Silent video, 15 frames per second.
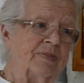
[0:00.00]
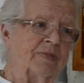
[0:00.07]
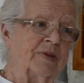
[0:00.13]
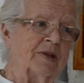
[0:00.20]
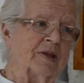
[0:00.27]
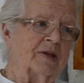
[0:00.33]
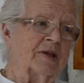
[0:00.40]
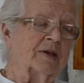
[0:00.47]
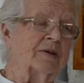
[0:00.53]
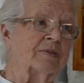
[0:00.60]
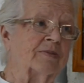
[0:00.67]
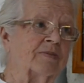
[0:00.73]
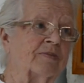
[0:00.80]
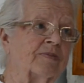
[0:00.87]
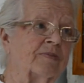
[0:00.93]
Looks like
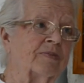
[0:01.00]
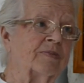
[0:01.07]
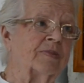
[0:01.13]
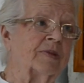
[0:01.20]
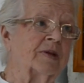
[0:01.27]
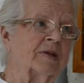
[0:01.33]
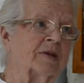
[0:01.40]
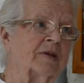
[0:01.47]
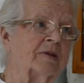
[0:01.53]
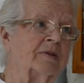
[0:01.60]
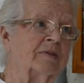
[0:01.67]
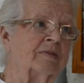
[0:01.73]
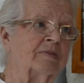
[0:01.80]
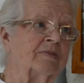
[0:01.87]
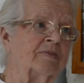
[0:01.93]
that the Lions
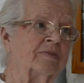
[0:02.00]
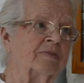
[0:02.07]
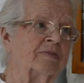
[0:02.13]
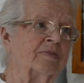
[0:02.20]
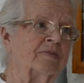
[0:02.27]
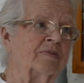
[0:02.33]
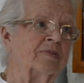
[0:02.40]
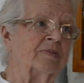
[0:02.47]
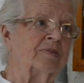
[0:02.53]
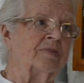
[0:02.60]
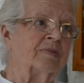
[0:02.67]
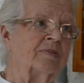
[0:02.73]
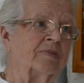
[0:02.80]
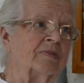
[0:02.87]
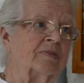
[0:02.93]
Club in Pond Sunlit
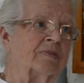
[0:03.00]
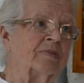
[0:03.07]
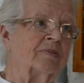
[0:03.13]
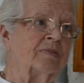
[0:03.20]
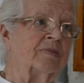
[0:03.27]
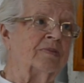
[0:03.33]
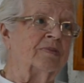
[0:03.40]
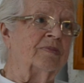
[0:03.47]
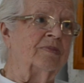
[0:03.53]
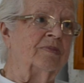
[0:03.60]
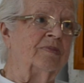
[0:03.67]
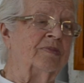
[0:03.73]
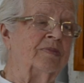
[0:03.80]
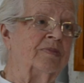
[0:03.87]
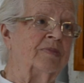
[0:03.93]
was
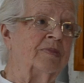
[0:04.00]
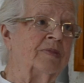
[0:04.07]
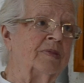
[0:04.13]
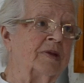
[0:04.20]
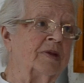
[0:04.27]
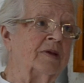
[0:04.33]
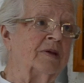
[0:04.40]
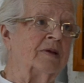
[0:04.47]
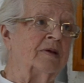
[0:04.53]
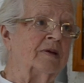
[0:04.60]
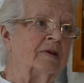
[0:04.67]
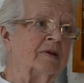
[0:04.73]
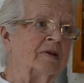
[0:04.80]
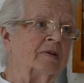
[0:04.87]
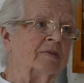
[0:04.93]
participated
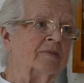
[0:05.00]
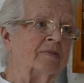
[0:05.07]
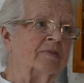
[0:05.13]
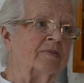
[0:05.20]
in some of